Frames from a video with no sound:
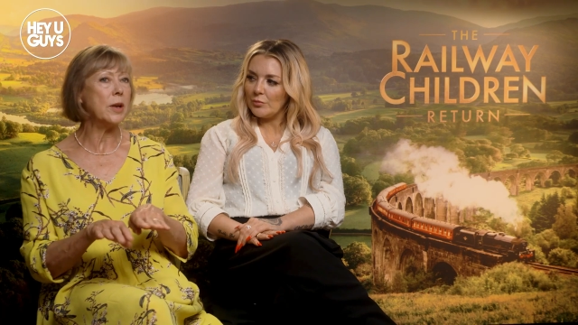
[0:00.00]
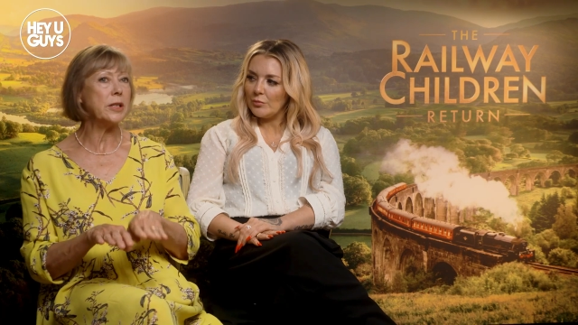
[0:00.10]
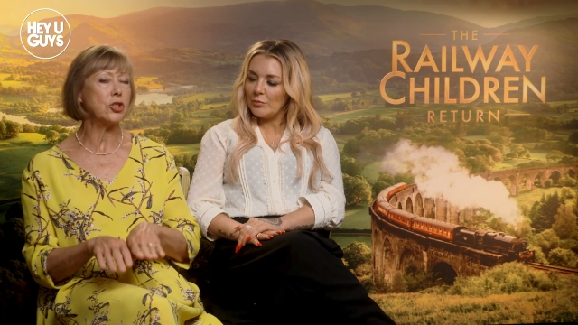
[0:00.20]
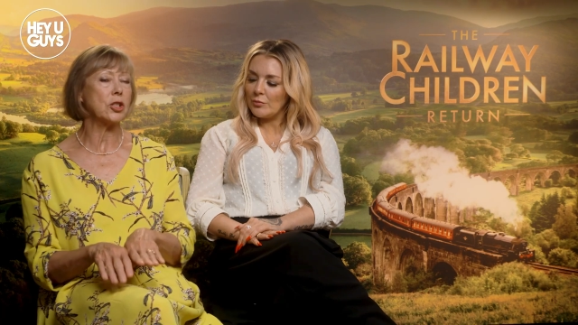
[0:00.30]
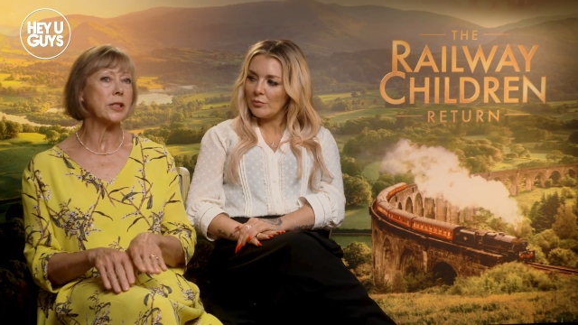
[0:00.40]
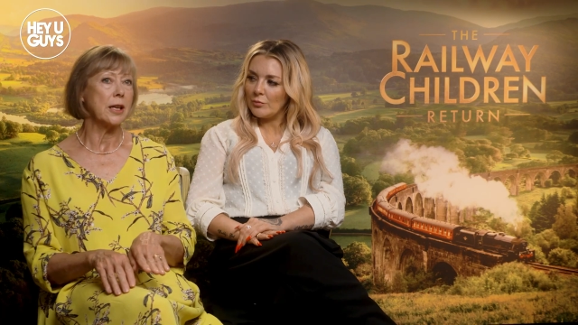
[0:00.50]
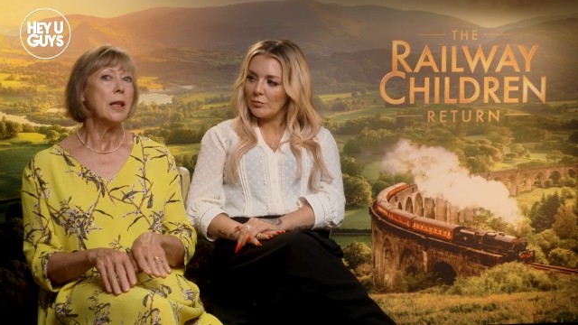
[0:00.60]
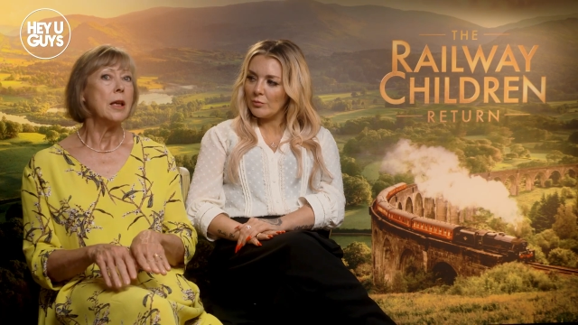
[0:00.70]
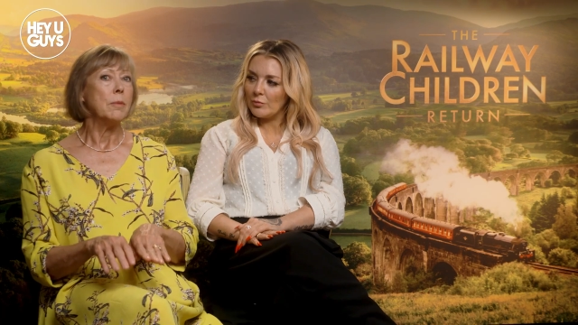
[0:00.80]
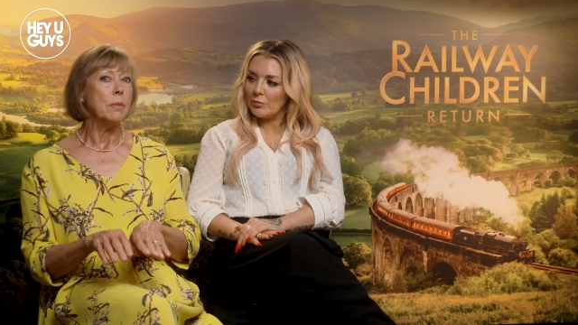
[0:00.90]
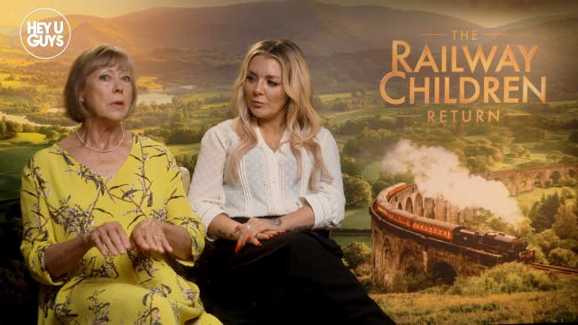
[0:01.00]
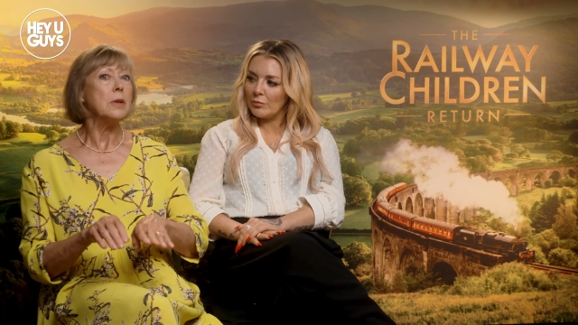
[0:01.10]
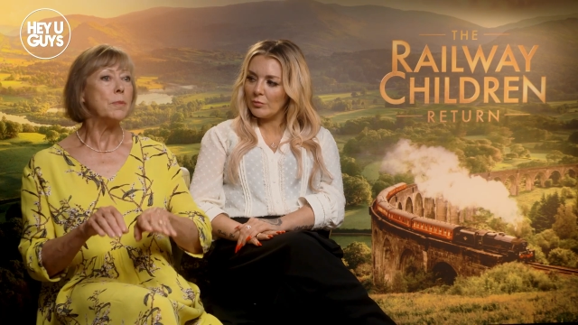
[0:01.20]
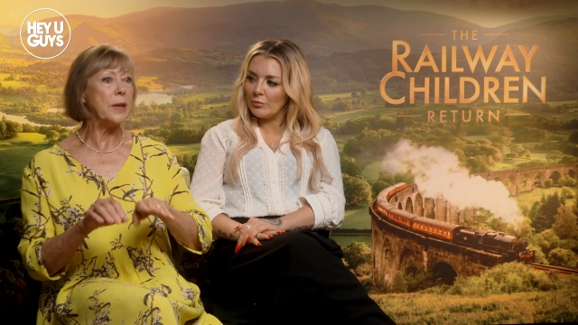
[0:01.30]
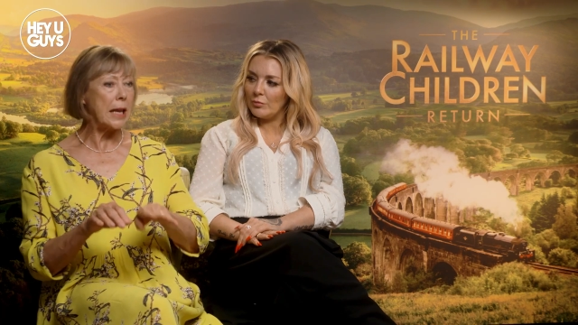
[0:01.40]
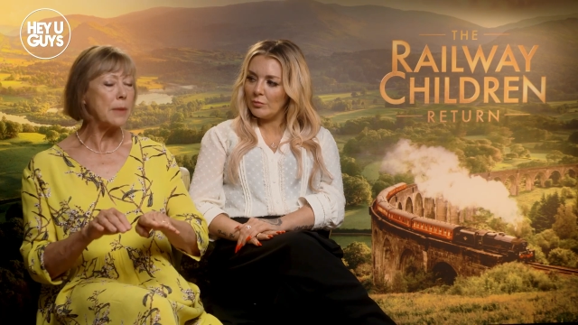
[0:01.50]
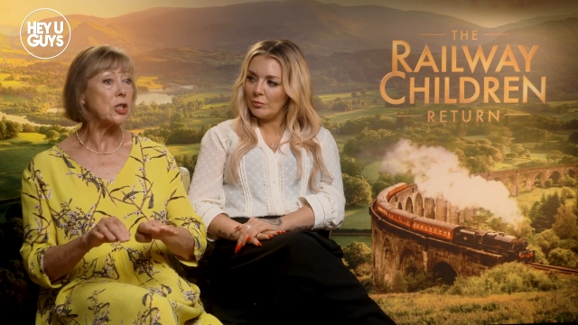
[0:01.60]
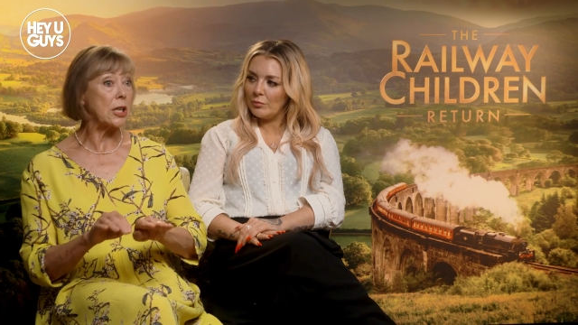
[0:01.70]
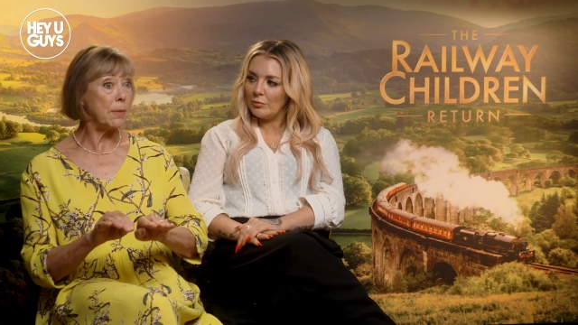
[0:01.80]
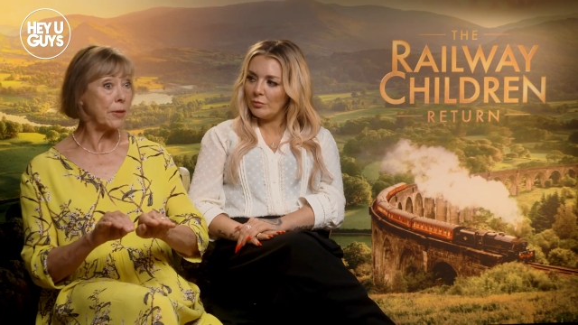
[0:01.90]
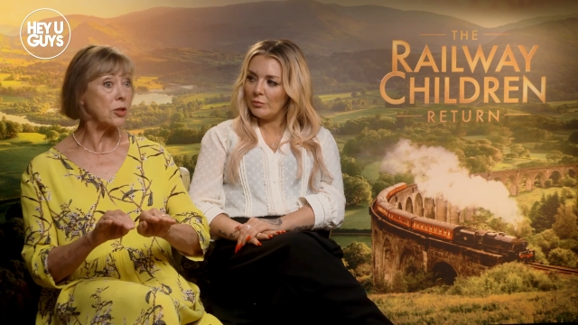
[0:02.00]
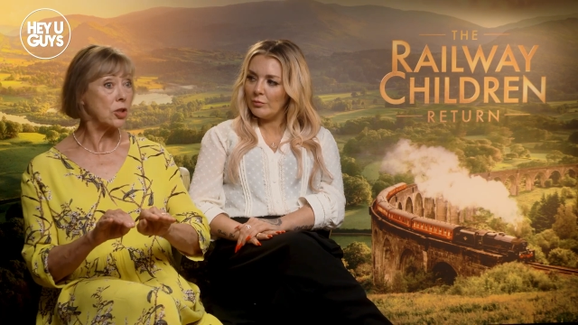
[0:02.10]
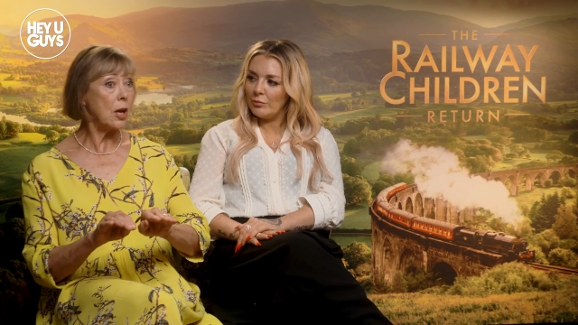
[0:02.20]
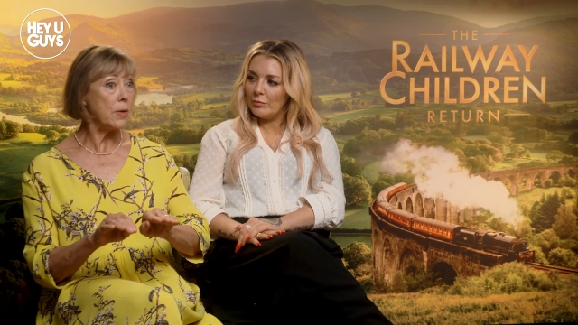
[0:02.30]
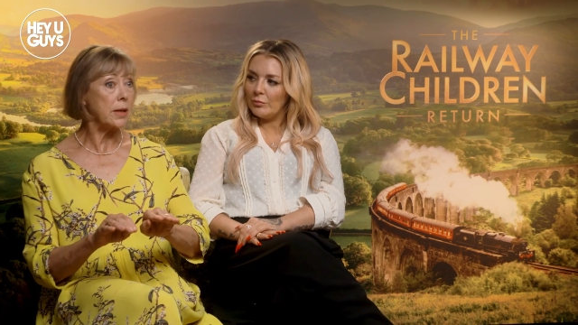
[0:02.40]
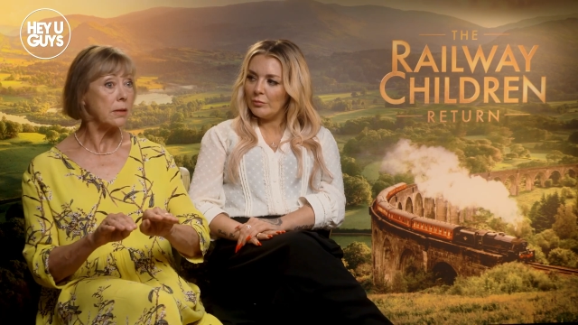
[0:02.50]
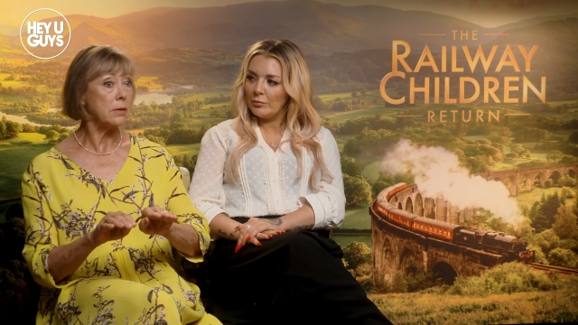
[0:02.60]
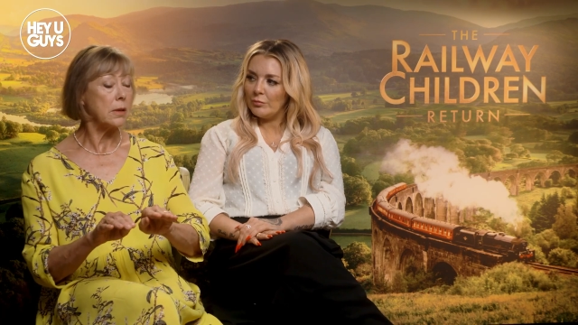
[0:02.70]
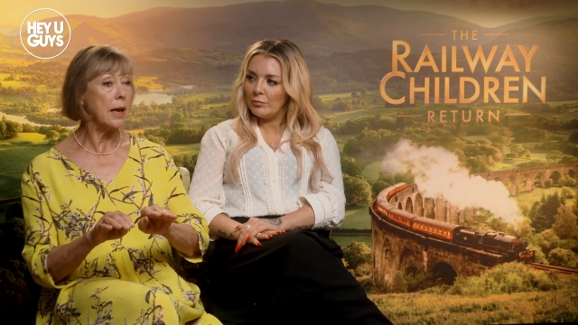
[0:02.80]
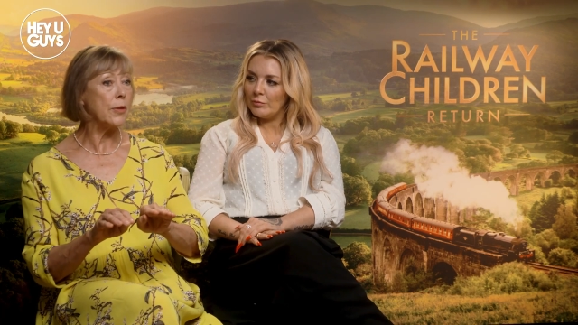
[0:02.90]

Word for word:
Speaker 1: One is just being able to keep things going